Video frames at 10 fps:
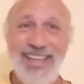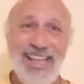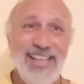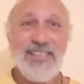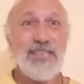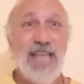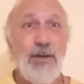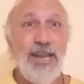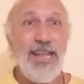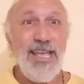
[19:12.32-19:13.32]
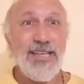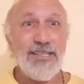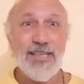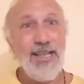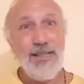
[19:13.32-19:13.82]
It's just how it
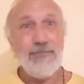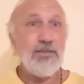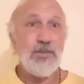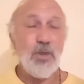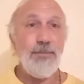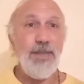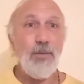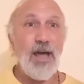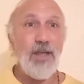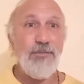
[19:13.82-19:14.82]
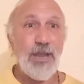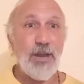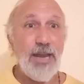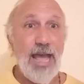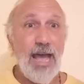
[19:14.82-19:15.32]
is. It took me a while to
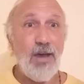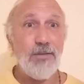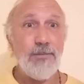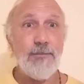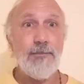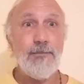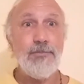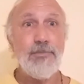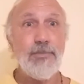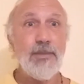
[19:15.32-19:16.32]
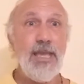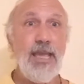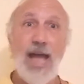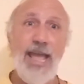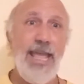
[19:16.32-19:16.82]
figure it out.
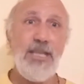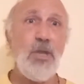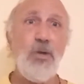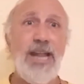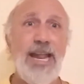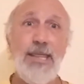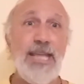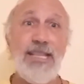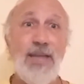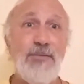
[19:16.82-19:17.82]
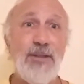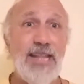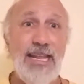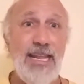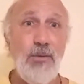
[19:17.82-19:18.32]
Hey, I ain't doing anything different
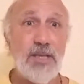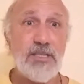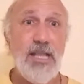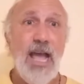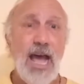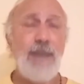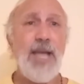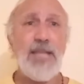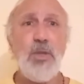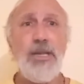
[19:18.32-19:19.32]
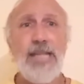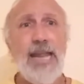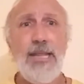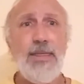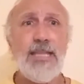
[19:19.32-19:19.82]
than he was. I'm not doing
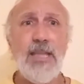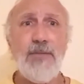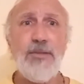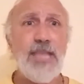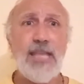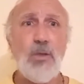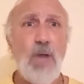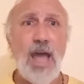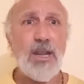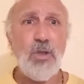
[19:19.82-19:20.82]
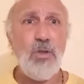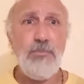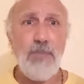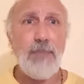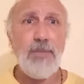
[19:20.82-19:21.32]
anything different than the
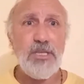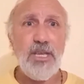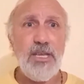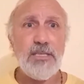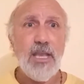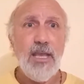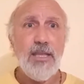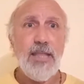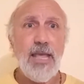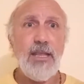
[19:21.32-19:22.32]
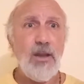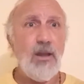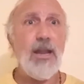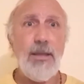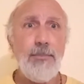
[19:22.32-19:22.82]
Radhakund Babajis. And
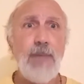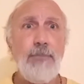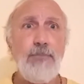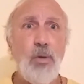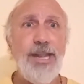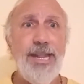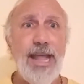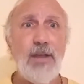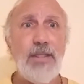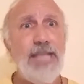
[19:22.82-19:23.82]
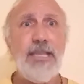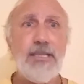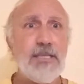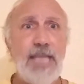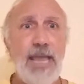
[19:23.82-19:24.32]
I'm pointing out, they
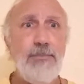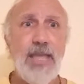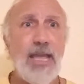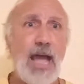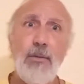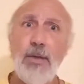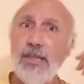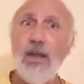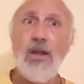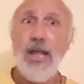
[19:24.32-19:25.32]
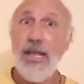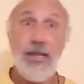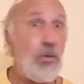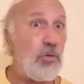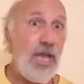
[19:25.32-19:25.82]
did the same thing. I went there,
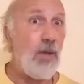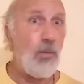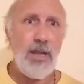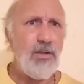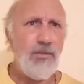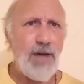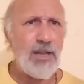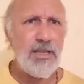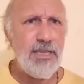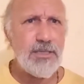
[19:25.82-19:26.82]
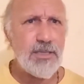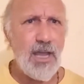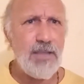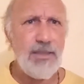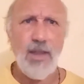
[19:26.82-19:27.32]
why are you following
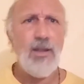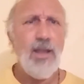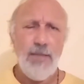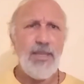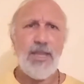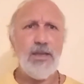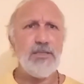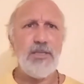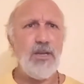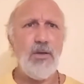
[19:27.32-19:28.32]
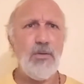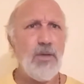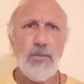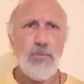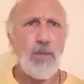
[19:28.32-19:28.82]
ISKCON there? Because,
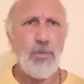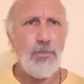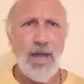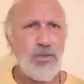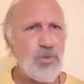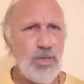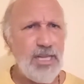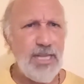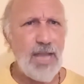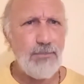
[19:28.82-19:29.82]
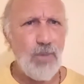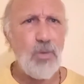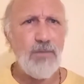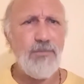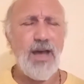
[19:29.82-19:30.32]
Prabhupada's really not
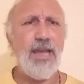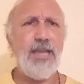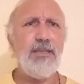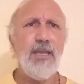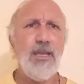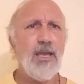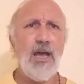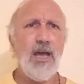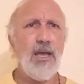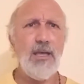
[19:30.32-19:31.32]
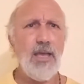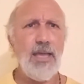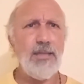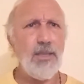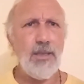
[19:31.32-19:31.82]
bona fide,
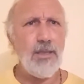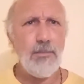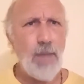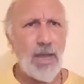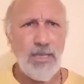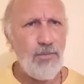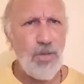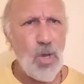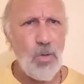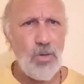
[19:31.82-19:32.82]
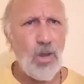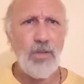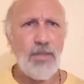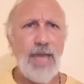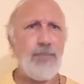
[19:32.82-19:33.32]
and the Bhakti Vinod and
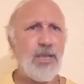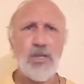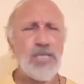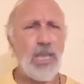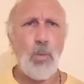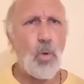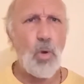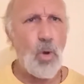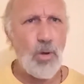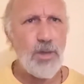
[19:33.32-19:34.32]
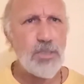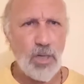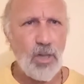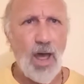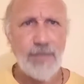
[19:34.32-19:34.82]
all that, because they wore orange
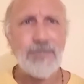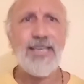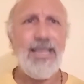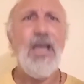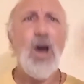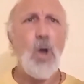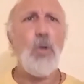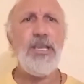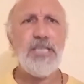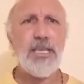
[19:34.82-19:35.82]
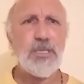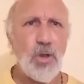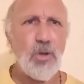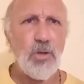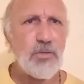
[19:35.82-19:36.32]
cloths. See, always
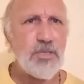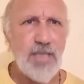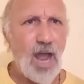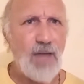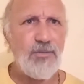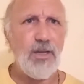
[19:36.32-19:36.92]
external stuff,